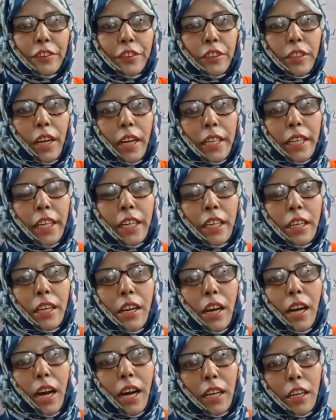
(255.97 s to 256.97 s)
starting
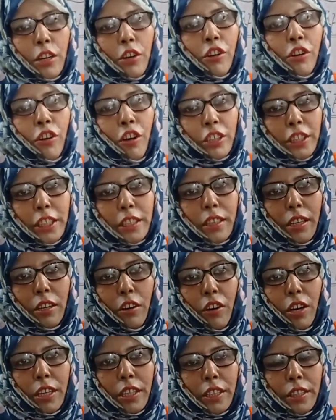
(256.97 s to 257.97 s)
a
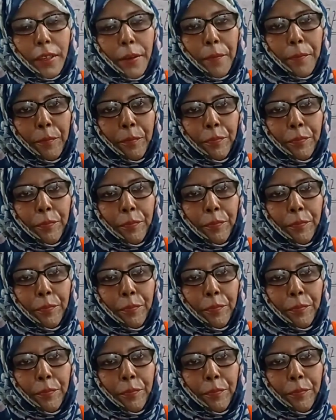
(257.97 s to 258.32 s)
chronological order.